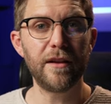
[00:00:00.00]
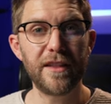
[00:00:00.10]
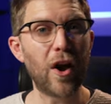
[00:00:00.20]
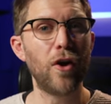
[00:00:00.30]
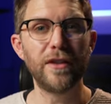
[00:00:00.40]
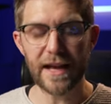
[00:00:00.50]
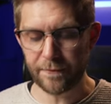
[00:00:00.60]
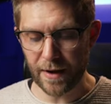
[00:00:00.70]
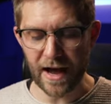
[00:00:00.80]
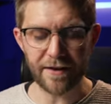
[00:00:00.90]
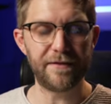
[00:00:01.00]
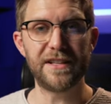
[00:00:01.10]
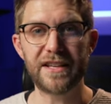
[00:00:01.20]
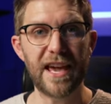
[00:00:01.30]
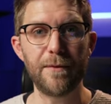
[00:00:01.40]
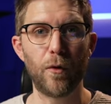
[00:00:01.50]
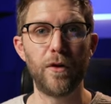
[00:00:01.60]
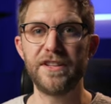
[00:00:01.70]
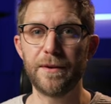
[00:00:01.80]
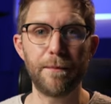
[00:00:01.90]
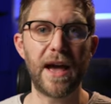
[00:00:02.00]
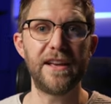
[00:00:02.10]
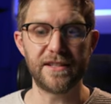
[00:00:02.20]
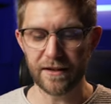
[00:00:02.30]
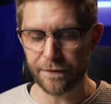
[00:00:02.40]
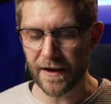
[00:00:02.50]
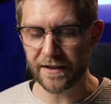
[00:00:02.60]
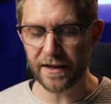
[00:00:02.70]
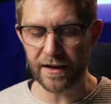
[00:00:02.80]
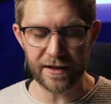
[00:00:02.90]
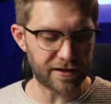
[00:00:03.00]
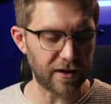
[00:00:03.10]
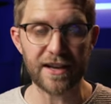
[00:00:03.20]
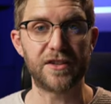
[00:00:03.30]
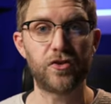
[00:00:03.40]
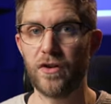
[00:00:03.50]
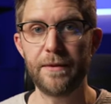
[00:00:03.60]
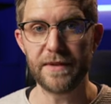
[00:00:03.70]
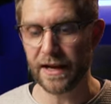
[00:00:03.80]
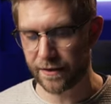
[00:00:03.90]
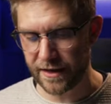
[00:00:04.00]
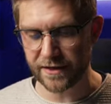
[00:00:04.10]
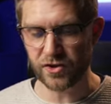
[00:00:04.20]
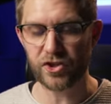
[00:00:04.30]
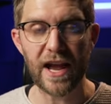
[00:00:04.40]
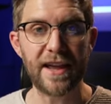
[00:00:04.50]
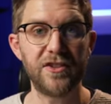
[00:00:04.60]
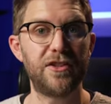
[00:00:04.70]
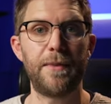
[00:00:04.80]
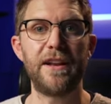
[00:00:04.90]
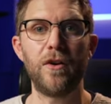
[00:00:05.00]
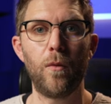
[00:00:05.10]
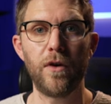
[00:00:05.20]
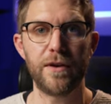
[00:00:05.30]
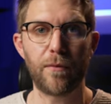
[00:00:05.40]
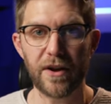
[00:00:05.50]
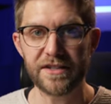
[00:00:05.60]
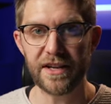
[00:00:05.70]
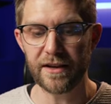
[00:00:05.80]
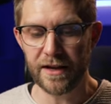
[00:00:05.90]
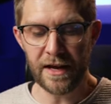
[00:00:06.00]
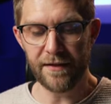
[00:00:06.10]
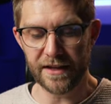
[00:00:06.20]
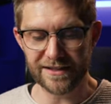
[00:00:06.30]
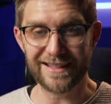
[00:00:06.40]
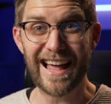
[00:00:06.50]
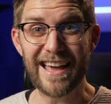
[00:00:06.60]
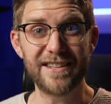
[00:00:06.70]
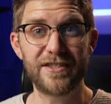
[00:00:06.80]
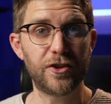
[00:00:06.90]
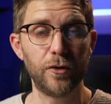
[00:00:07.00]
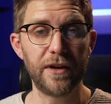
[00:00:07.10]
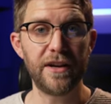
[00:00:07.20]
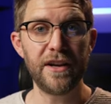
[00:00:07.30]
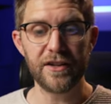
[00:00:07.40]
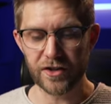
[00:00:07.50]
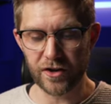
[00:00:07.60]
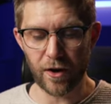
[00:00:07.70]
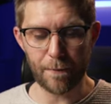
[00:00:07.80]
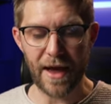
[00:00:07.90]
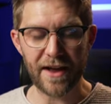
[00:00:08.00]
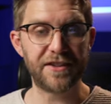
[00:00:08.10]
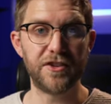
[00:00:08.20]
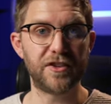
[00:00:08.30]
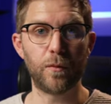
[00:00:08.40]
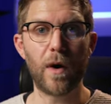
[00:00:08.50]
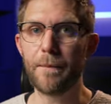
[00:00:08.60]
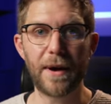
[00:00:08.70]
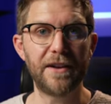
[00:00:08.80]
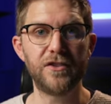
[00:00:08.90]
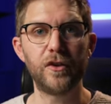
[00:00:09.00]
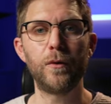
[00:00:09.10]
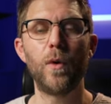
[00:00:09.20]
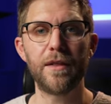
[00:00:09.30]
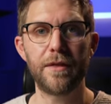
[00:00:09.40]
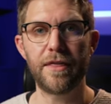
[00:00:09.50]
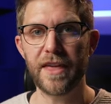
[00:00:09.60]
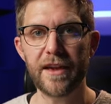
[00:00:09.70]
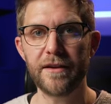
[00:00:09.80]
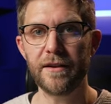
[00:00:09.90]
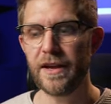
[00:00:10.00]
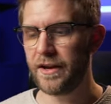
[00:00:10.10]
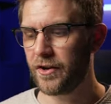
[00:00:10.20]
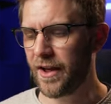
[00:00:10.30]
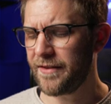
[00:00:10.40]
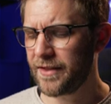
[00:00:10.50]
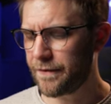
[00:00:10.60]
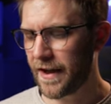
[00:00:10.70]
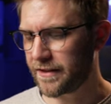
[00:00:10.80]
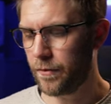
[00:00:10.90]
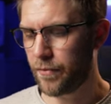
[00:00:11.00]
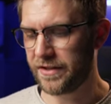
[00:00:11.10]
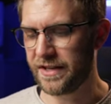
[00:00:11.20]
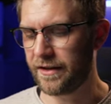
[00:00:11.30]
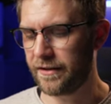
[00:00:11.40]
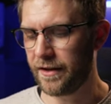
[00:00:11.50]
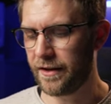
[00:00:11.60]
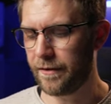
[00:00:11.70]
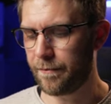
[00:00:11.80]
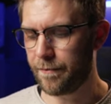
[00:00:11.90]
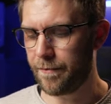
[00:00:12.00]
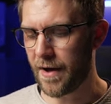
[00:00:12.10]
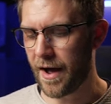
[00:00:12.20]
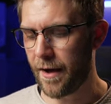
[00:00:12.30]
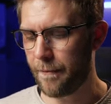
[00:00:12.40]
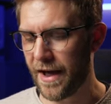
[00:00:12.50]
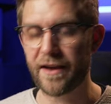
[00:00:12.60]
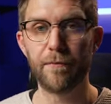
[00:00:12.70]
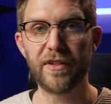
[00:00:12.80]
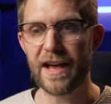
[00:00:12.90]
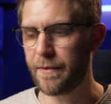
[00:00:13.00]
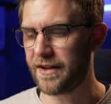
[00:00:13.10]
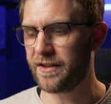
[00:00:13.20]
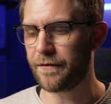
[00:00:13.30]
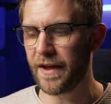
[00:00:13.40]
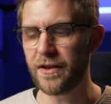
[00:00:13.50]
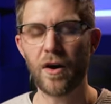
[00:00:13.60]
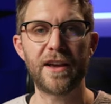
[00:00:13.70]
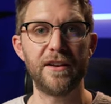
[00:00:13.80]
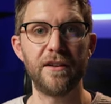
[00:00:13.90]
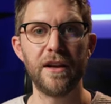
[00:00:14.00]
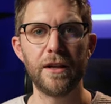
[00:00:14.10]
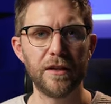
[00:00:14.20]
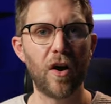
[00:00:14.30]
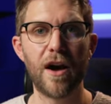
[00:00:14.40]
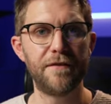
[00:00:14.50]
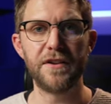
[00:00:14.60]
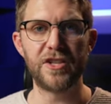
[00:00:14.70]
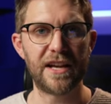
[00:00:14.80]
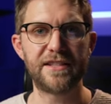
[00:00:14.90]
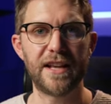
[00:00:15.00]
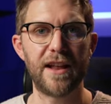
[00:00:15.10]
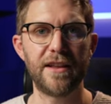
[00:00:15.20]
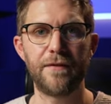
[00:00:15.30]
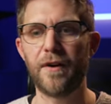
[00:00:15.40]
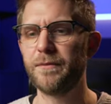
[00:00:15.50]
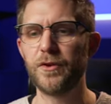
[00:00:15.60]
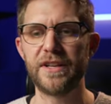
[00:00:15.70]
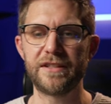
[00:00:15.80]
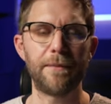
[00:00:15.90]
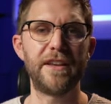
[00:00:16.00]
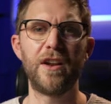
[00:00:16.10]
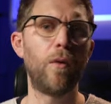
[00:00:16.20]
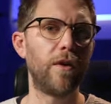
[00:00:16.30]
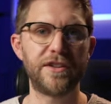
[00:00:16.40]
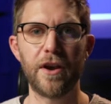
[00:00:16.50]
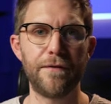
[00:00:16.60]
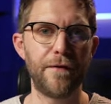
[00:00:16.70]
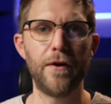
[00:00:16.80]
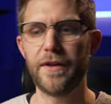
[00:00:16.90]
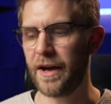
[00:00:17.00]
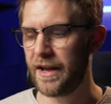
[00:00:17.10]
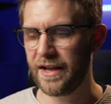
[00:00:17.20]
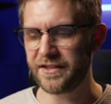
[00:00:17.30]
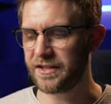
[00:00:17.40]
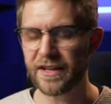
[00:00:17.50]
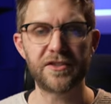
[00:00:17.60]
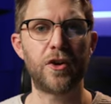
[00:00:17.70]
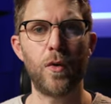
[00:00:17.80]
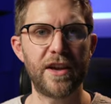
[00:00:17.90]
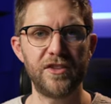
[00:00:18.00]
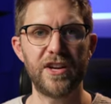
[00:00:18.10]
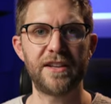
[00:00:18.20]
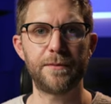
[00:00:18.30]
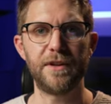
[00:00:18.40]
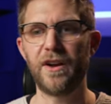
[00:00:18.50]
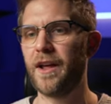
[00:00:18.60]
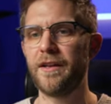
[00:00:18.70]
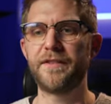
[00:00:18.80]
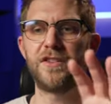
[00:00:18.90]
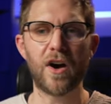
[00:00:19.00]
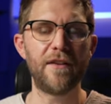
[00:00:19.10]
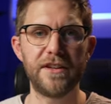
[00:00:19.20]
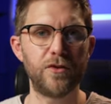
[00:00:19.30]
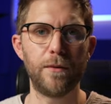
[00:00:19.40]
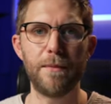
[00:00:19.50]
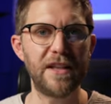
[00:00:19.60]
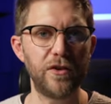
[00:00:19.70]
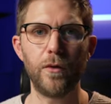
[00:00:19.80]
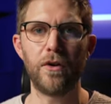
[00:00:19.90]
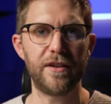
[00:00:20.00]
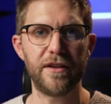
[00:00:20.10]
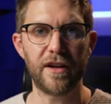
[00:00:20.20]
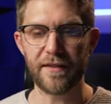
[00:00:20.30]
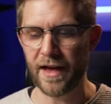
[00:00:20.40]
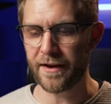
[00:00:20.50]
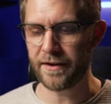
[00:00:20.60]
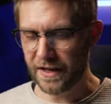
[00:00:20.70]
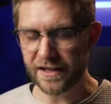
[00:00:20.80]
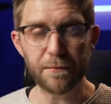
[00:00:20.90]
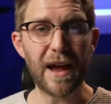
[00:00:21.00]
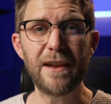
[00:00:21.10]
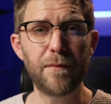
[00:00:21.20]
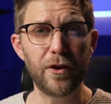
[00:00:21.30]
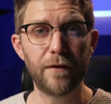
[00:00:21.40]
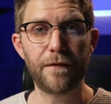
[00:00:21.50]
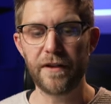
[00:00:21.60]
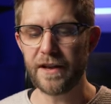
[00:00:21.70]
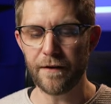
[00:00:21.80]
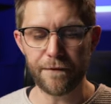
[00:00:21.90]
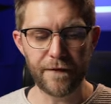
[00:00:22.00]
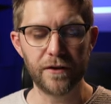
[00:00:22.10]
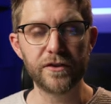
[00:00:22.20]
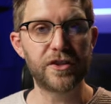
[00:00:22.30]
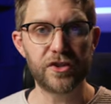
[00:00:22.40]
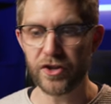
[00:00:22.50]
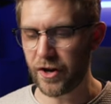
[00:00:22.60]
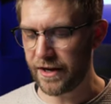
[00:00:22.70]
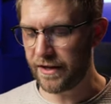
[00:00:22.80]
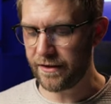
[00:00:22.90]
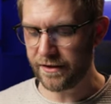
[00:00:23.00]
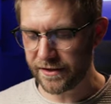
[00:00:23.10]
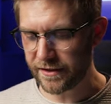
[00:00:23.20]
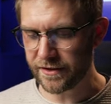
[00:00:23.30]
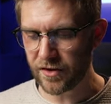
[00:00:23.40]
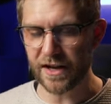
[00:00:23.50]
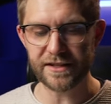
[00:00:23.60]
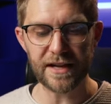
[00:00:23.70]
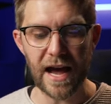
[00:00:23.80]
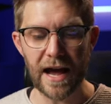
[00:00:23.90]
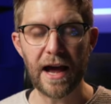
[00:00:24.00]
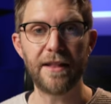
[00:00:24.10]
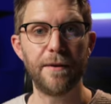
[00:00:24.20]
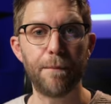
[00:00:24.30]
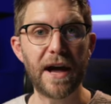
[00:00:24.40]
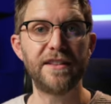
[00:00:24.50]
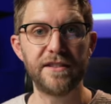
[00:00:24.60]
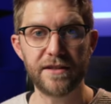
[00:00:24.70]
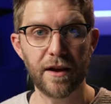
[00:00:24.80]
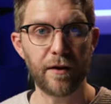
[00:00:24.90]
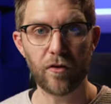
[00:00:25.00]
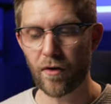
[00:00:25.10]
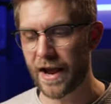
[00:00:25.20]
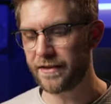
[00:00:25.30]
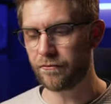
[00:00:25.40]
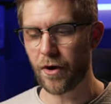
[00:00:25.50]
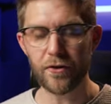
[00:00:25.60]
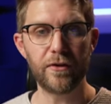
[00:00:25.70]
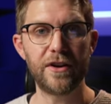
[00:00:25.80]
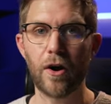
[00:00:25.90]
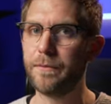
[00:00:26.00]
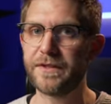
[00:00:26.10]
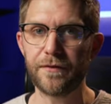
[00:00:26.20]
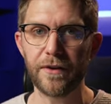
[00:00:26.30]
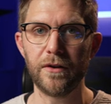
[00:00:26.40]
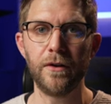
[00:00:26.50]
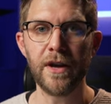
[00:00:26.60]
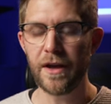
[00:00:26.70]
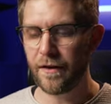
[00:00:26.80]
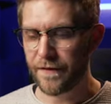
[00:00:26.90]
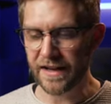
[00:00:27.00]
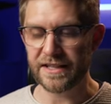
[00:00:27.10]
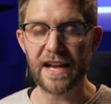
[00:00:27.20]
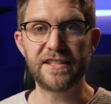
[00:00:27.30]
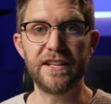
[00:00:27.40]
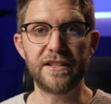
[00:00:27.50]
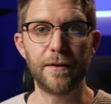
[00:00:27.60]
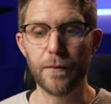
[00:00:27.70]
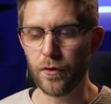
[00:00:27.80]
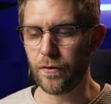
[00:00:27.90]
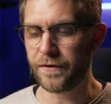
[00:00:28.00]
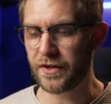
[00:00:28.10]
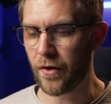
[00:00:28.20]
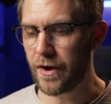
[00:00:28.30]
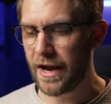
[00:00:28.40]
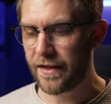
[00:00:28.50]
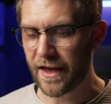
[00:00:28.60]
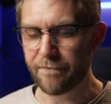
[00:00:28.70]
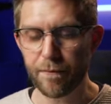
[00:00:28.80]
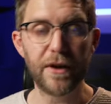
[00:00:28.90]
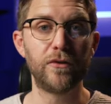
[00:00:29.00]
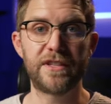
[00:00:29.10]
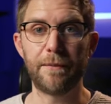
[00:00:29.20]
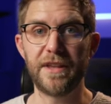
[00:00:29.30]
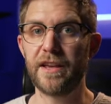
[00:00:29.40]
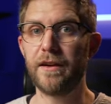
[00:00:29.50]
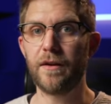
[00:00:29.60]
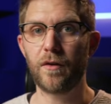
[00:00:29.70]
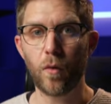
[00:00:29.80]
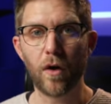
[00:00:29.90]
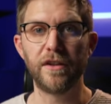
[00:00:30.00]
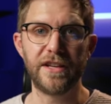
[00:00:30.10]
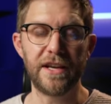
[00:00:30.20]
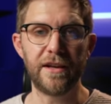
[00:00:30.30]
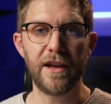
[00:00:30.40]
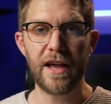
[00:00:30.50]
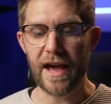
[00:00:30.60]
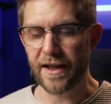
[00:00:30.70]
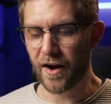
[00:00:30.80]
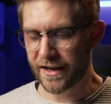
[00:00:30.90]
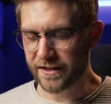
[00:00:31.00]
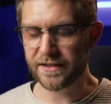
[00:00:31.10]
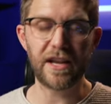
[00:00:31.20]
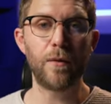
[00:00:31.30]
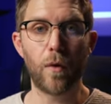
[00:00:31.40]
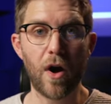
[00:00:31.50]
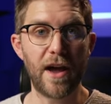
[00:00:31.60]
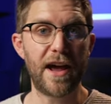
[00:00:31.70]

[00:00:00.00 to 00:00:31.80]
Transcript: The OLED part of this keyboard is amazing. The fact that it's like a Stream Deck, things change depending on what you're pressing. There's layers to it, so you're not bound to just one button doing one thing. You know, even the fact that pressing the uh, back and play button, the fact that I can live adjust that if I'm doing something and I want it to go further. It's just such a quick adjustment. I don't have to dive into a menu or anything like that. It's made beautifully. It feels sturdy. This thing's nice and hard. The buttons are great. The rotary knobs feel fantastic to move. So they've built something quality, and I can see why it